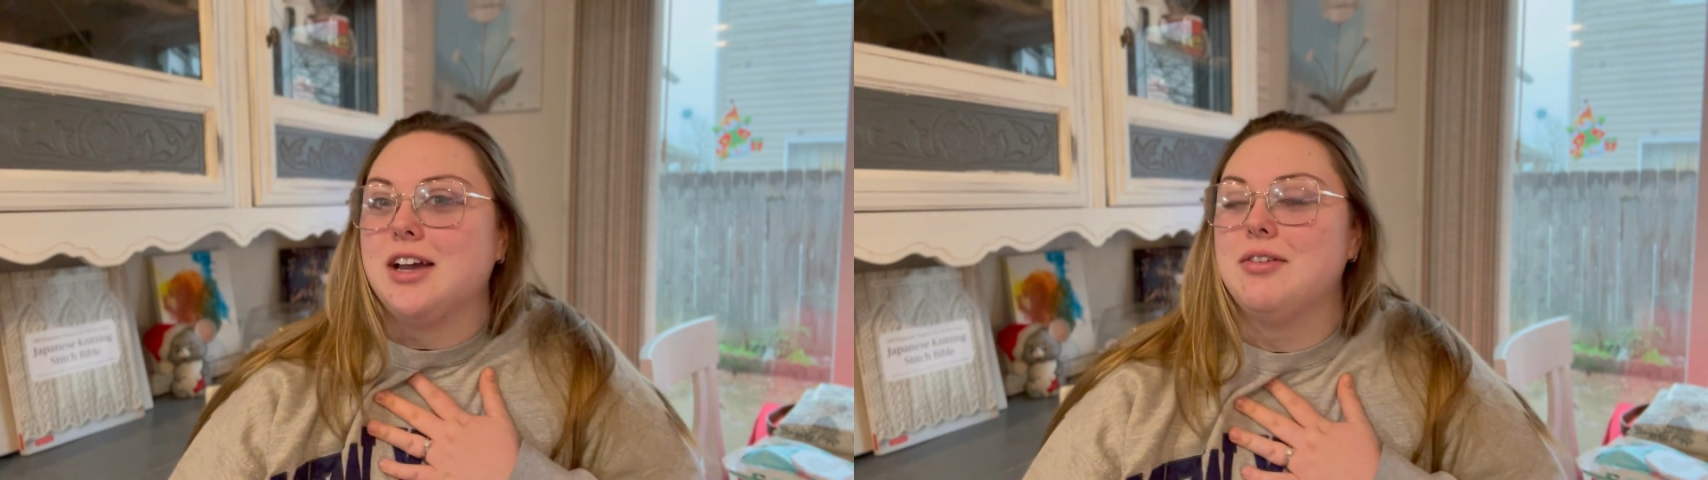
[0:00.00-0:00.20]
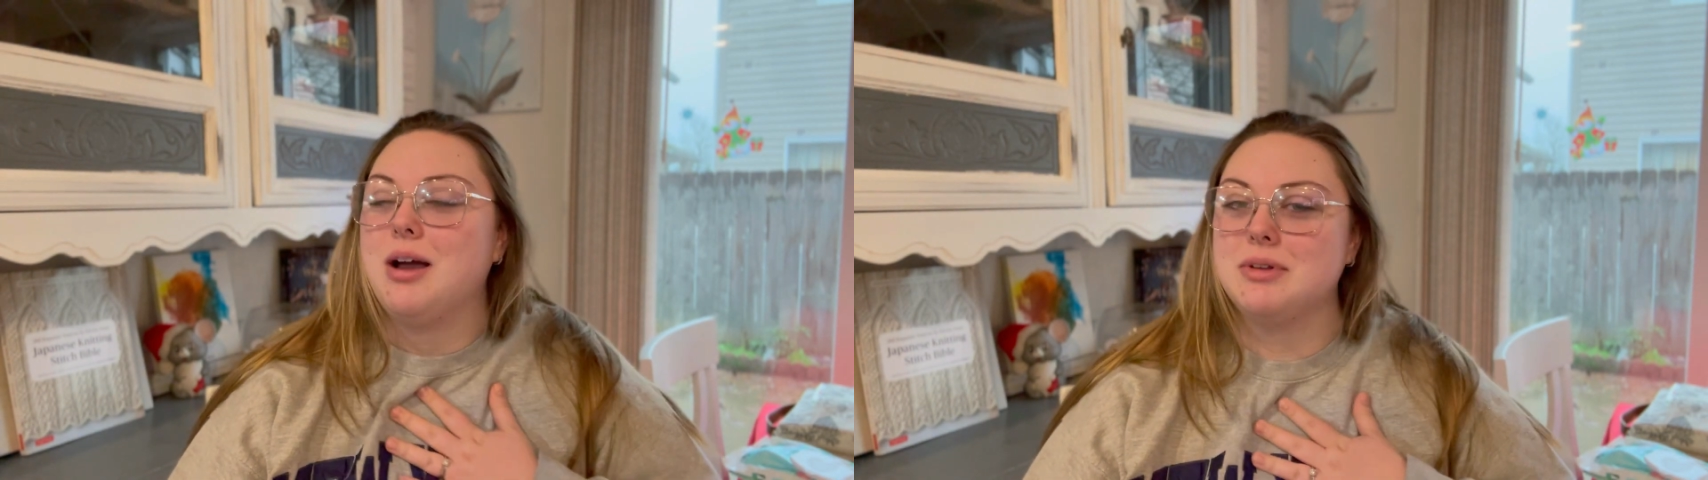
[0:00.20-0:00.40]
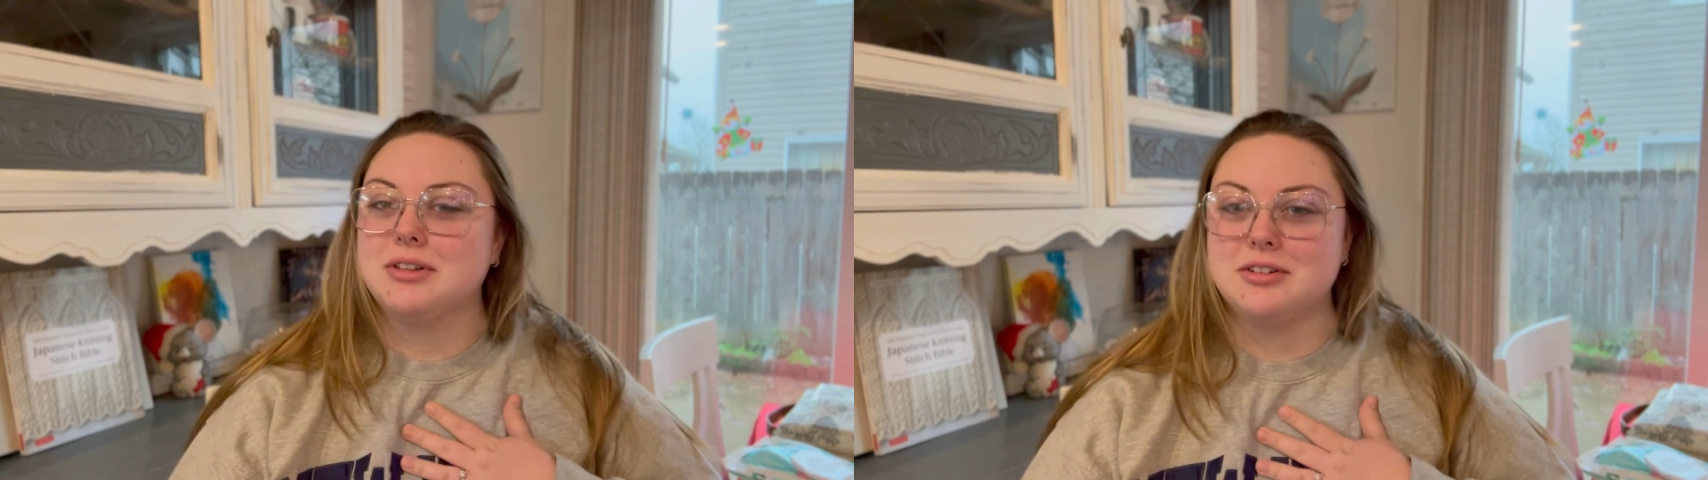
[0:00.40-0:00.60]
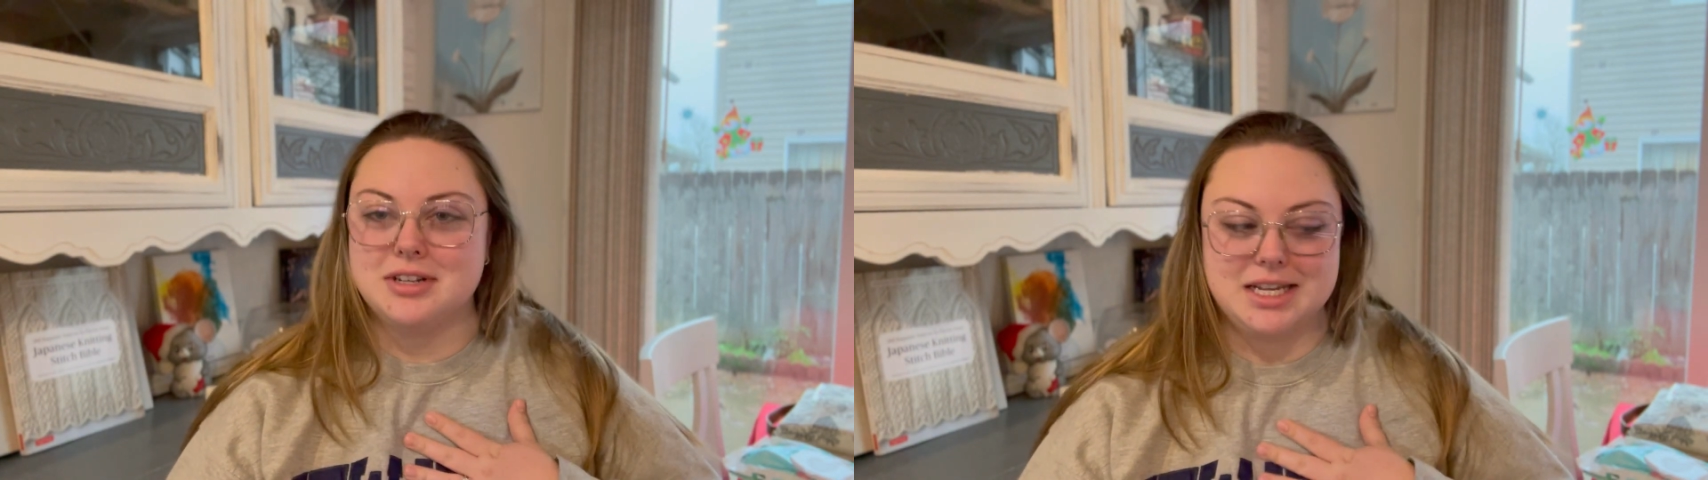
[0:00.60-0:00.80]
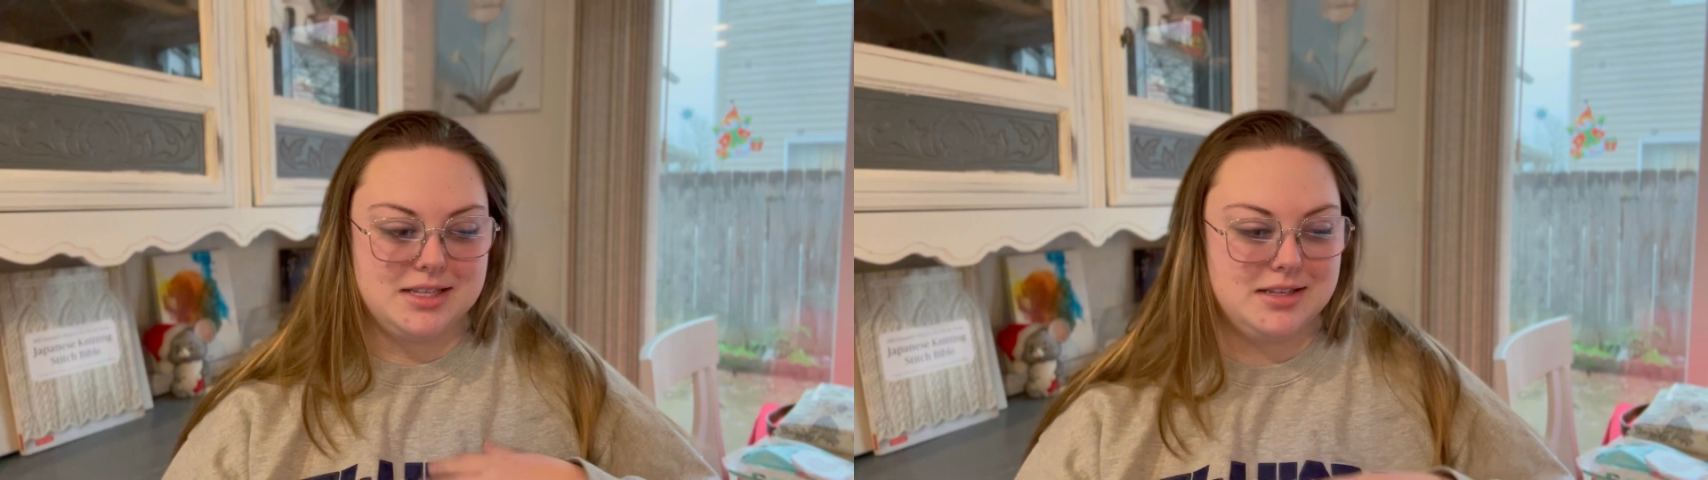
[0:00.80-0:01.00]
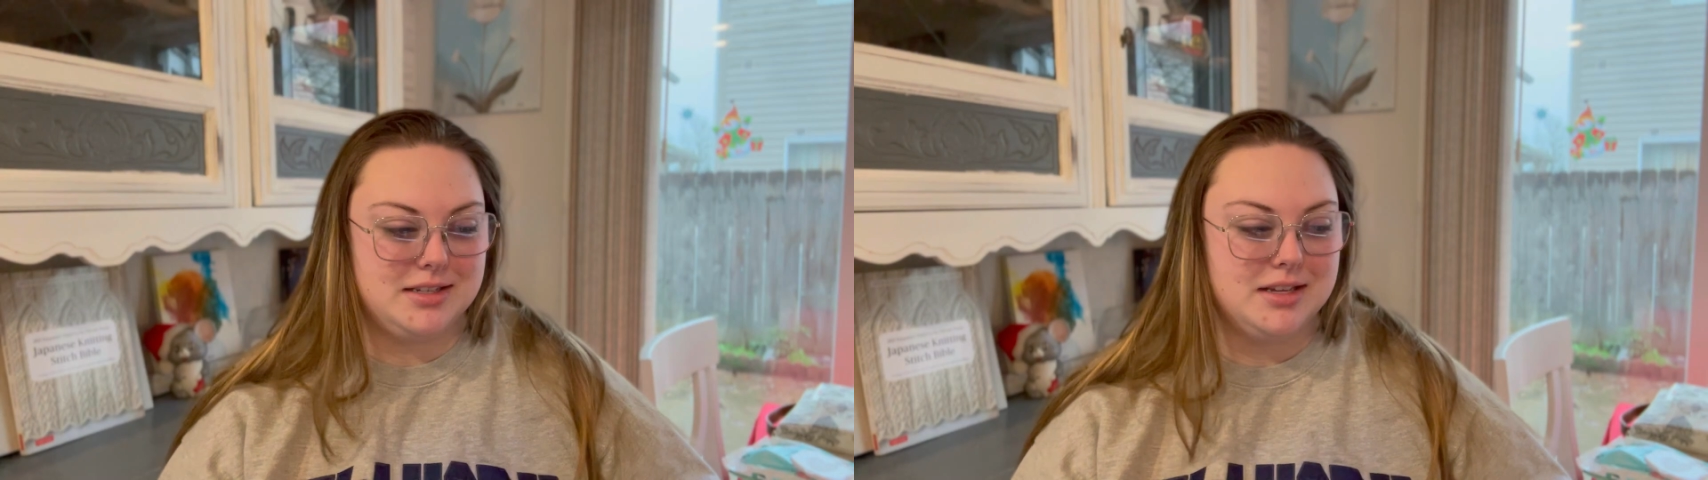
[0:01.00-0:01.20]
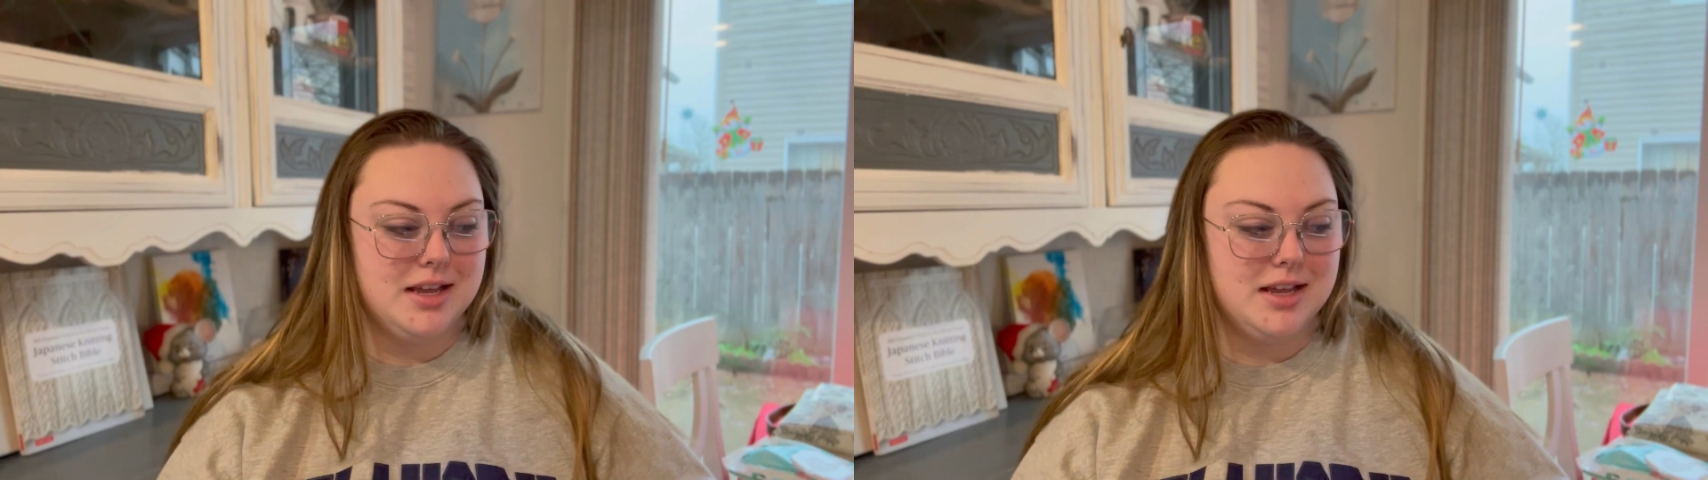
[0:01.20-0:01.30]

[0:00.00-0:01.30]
of Happy Little Knits.